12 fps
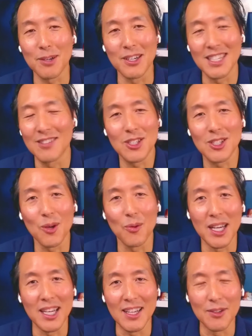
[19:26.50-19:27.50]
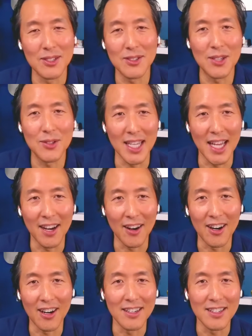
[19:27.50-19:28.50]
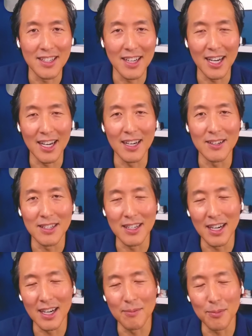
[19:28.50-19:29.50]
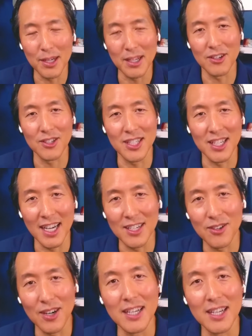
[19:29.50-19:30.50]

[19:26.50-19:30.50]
was just the one. It was an NR precursor that I tried.